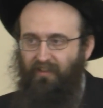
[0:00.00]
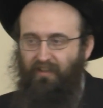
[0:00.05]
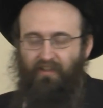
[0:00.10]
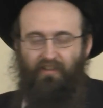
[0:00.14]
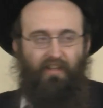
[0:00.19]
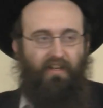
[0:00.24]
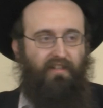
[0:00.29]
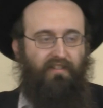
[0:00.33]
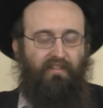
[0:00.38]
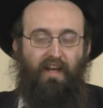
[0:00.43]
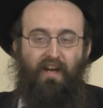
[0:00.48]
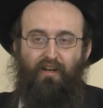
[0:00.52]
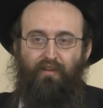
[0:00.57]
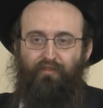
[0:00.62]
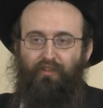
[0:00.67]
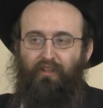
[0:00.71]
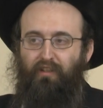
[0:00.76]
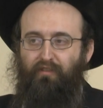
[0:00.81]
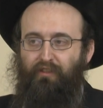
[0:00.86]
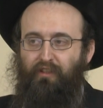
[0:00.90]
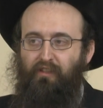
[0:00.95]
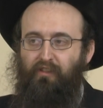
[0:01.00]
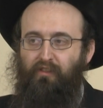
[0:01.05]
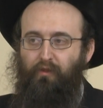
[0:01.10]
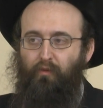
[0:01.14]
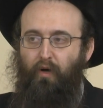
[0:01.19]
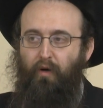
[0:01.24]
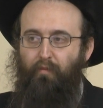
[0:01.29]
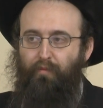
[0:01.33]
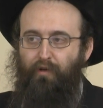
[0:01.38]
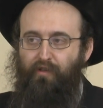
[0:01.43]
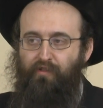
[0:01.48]
then it's not enough to give keys to
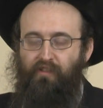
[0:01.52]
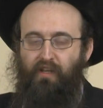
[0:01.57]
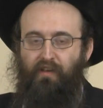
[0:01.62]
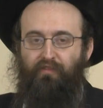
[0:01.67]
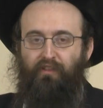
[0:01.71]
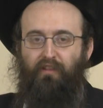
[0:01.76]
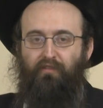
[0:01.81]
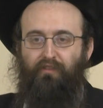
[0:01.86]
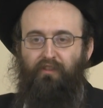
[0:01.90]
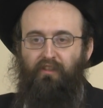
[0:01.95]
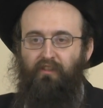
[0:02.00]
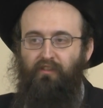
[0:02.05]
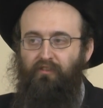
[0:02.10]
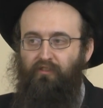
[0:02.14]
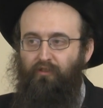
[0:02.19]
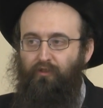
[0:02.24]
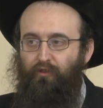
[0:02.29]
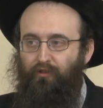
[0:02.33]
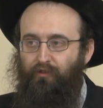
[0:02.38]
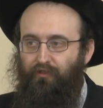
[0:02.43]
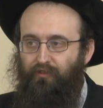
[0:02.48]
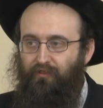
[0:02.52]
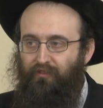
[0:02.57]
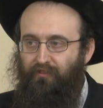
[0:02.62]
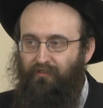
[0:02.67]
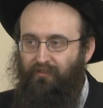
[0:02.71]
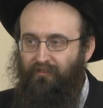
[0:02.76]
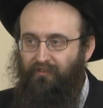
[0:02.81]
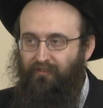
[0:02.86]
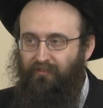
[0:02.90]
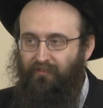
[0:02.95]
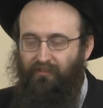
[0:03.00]
one person. You have to give keys to
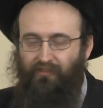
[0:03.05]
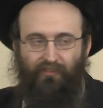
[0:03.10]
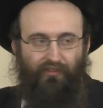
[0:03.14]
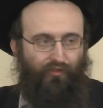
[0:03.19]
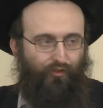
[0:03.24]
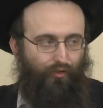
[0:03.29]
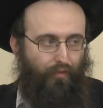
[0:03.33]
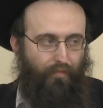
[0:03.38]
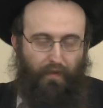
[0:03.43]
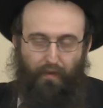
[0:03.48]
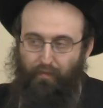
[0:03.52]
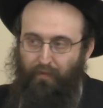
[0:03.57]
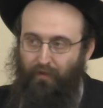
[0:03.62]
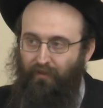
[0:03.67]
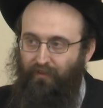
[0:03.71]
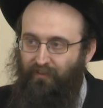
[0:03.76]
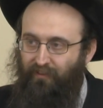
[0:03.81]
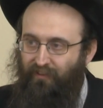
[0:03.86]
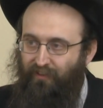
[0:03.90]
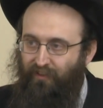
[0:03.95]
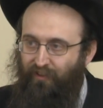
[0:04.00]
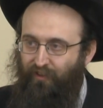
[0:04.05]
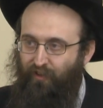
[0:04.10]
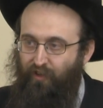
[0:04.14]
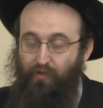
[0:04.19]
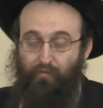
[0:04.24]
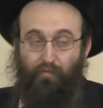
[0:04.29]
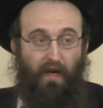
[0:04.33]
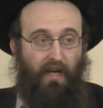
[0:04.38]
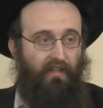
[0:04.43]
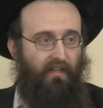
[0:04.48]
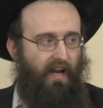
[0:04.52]
2 people.
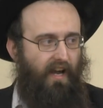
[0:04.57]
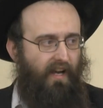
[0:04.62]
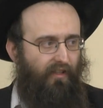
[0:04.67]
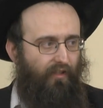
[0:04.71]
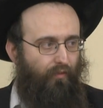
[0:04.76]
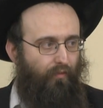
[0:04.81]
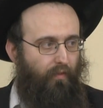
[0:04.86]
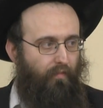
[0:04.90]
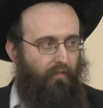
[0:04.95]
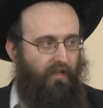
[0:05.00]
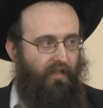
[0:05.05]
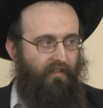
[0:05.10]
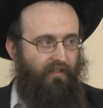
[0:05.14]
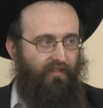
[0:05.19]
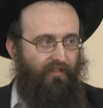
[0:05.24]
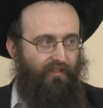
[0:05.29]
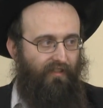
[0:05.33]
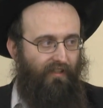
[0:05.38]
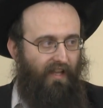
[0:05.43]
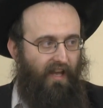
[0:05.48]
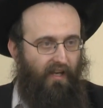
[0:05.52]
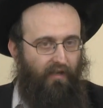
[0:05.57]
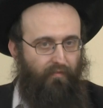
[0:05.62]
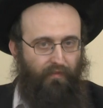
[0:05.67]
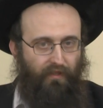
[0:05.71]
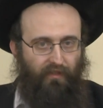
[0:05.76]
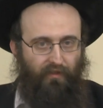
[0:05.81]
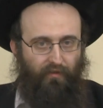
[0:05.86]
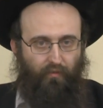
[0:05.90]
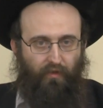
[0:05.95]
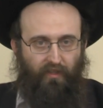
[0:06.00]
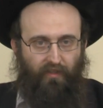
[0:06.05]
Because by night, a woman is allowed to
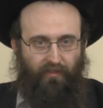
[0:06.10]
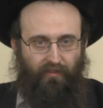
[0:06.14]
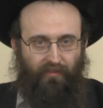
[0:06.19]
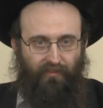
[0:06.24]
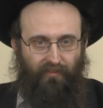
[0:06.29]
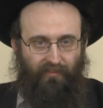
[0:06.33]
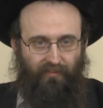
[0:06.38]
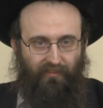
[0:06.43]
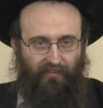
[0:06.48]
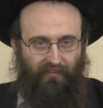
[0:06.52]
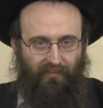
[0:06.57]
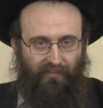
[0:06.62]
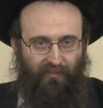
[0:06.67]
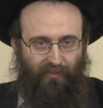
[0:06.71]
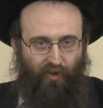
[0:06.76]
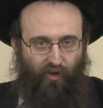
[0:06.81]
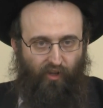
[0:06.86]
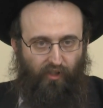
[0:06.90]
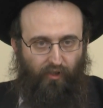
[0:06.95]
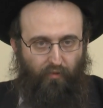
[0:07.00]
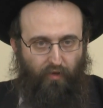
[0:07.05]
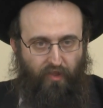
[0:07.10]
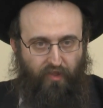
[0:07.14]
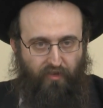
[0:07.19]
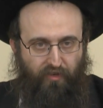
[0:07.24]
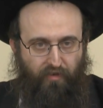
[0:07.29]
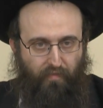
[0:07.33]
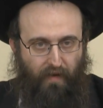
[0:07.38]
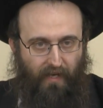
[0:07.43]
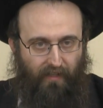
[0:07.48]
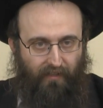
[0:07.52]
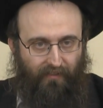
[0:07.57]
be only with
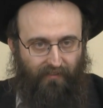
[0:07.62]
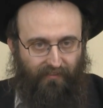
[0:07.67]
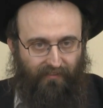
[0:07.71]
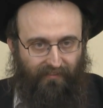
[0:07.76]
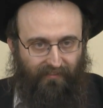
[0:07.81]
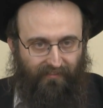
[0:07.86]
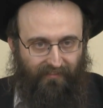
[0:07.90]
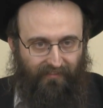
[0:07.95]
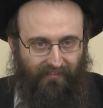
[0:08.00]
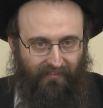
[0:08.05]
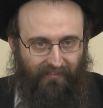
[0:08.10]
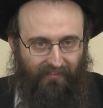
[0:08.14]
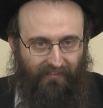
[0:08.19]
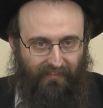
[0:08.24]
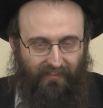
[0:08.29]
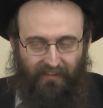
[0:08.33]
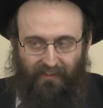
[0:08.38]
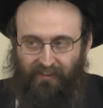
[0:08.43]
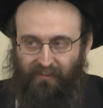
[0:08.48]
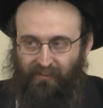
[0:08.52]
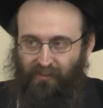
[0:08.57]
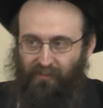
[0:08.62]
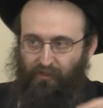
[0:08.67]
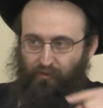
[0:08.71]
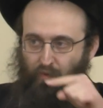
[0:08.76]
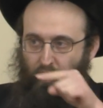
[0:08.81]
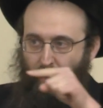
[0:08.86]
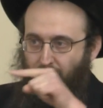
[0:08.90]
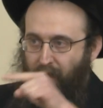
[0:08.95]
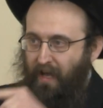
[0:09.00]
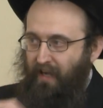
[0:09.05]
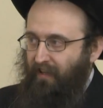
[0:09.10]
3 men. So there's
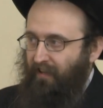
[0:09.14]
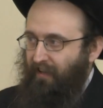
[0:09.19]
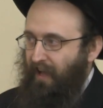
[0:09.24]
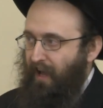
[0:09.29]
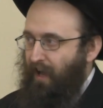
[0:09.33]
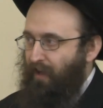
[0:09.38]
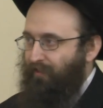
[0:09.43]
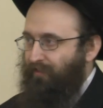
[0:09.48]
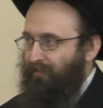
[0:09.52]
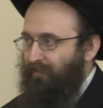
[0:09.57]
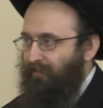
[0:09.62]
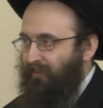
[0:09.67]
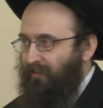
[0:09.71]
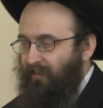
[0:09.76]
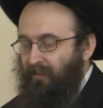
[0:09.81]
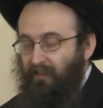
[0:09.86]
1 man in the house,